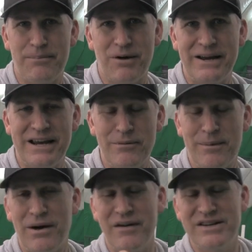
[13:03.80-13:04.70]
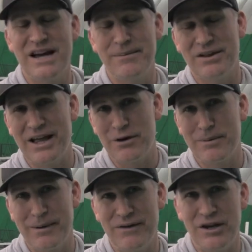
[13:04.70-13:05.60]
right now. Remember, every time you like
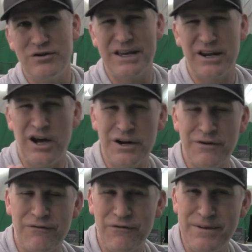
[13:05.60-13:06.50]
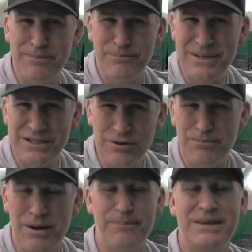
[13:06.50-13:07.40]
one of my videos, you get 100 free
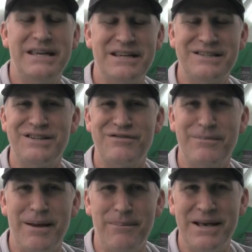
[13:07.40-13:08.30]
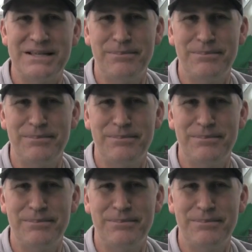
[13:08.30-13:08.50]
B2 puppy kisses from my best